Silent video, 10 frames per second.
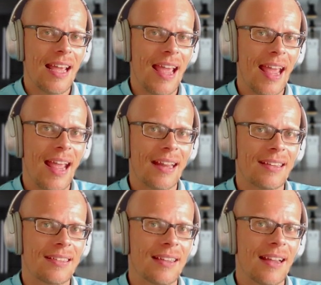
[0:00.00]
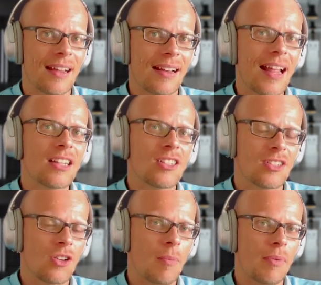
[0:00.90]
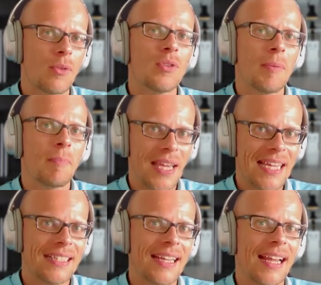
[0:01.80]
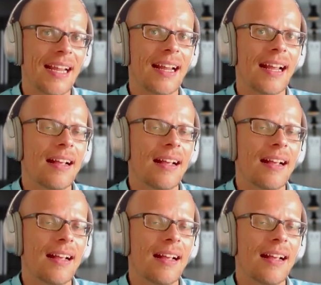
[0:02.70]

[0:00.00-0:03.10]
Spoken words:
and let's stop repeating